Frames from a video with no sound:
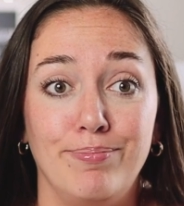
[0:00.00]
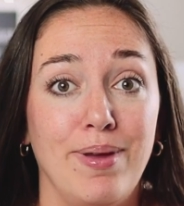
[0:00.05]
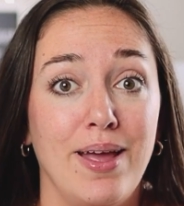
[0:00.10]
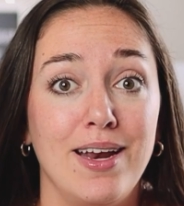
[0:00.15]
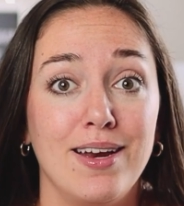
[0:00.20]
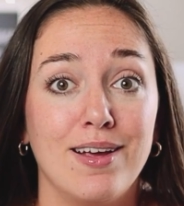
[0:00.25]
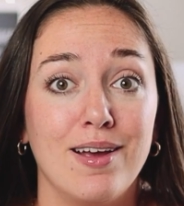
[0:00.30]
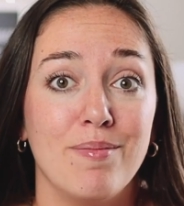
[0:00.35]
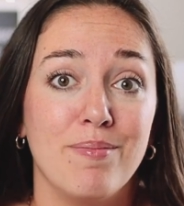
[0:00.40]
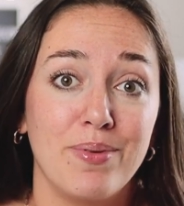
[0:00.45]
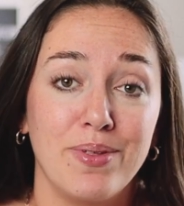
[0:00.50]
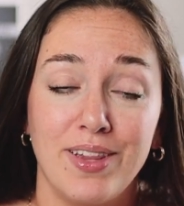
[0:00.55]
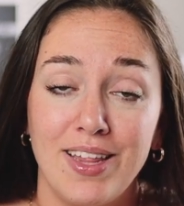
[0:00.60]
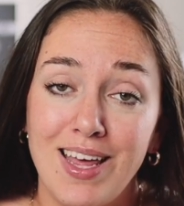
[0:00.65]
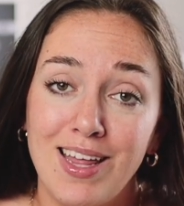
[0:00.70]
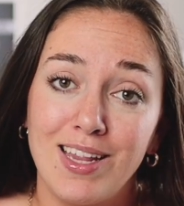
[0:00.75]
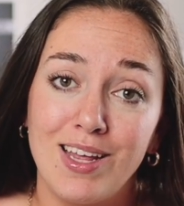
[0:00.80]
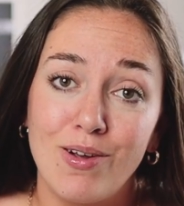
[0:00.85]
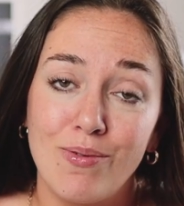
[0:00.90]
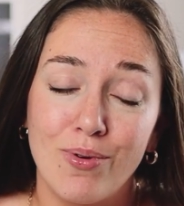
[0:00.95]
been
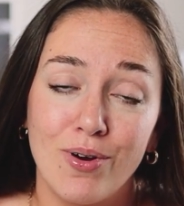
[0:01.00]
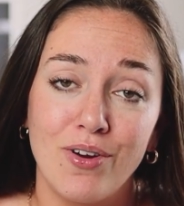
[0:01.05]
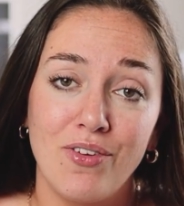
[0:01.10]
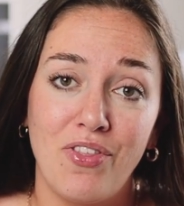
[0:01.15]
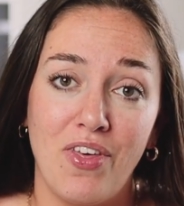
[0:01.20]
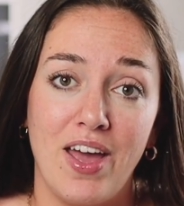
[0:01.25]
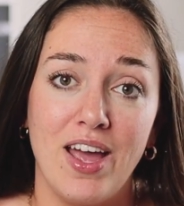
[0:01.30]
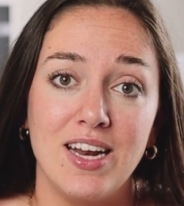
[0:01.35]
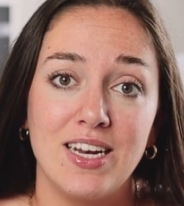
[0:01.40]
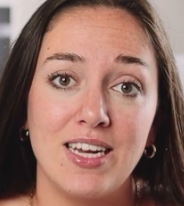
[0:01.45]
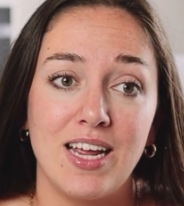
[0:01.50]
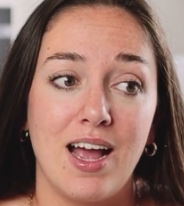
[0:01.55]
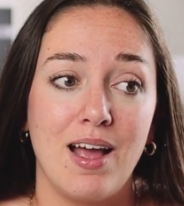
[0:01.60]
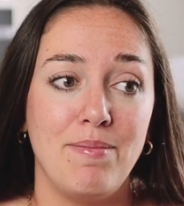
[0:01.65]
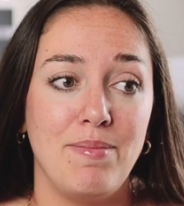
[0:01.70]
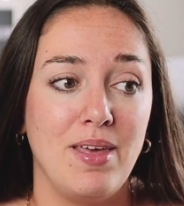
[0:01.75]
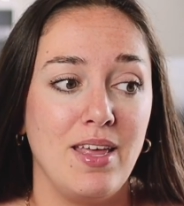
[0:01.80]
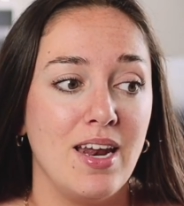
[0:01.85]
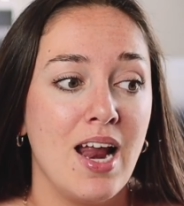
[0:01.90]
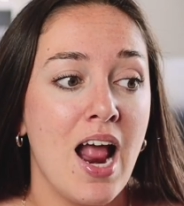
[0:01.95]
completely worth it. I
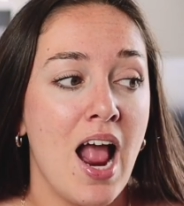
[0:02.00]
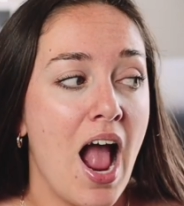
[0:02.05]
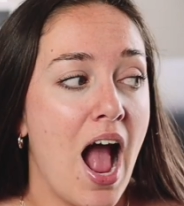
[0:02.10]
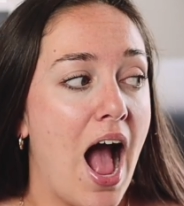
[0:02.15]
mean,